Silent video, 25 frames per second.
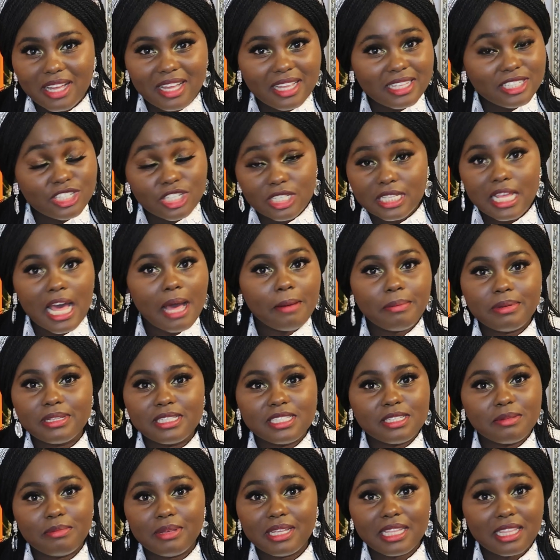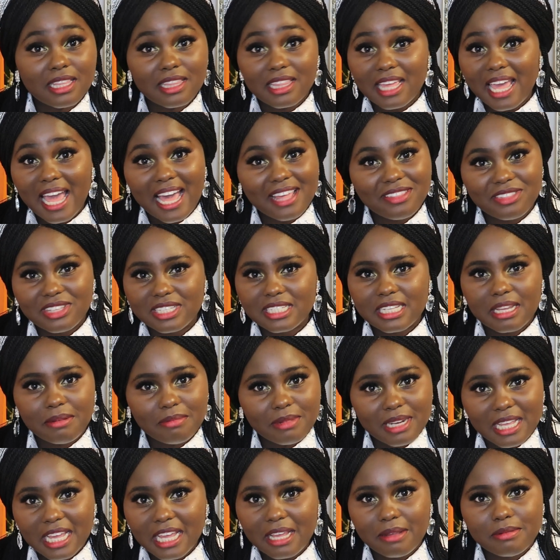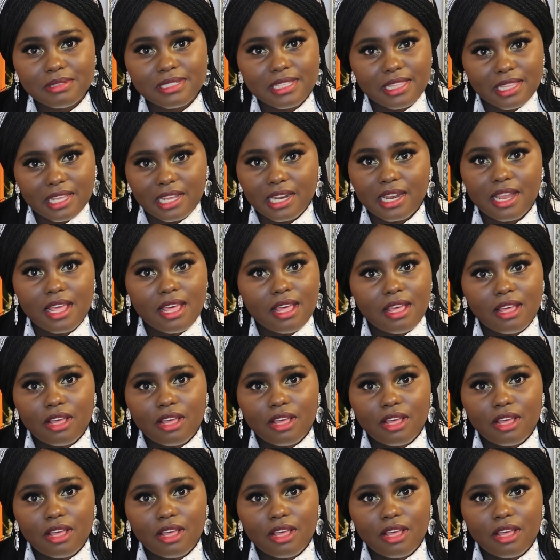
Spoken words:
It just happened to be that they had the same names, and then